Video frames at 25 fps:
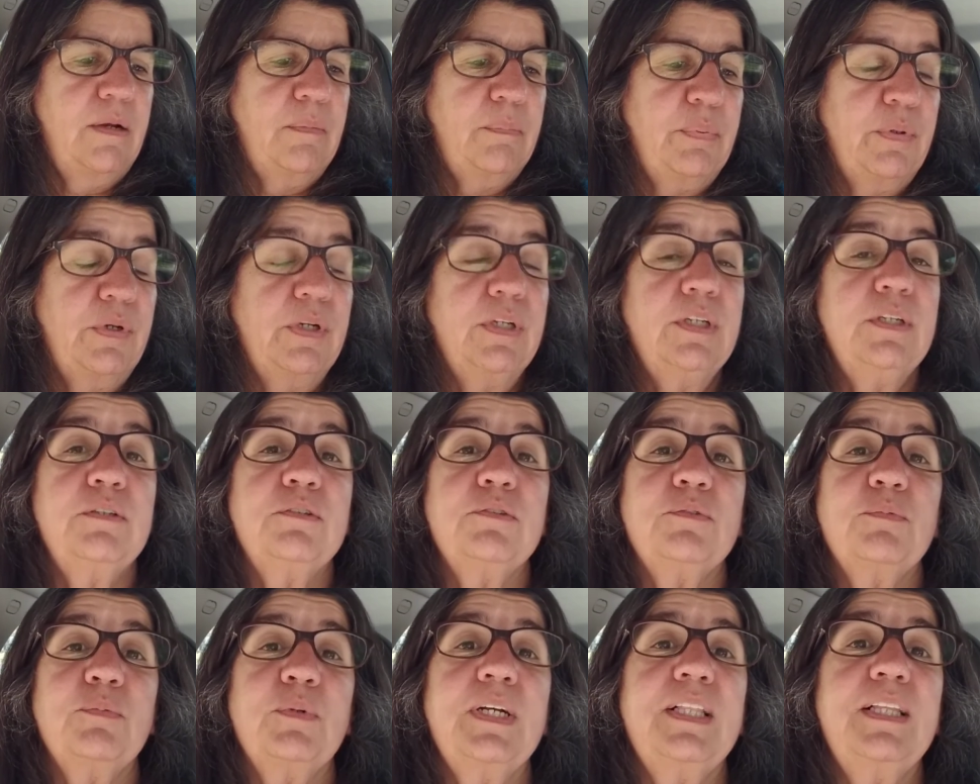
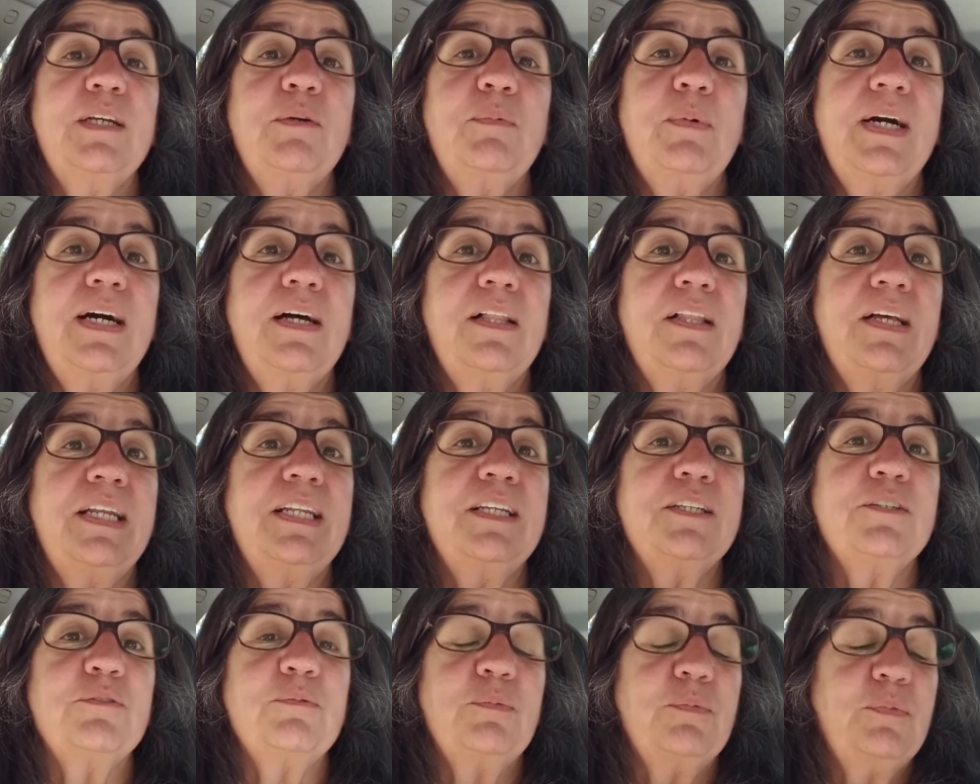produced really well and
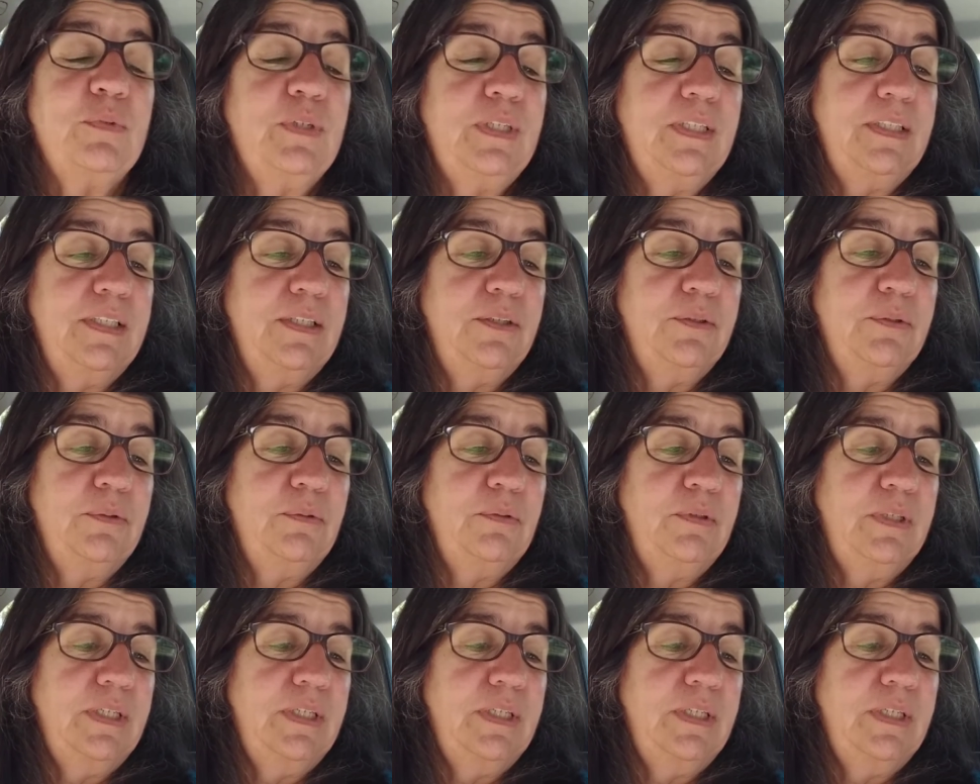it's a really cool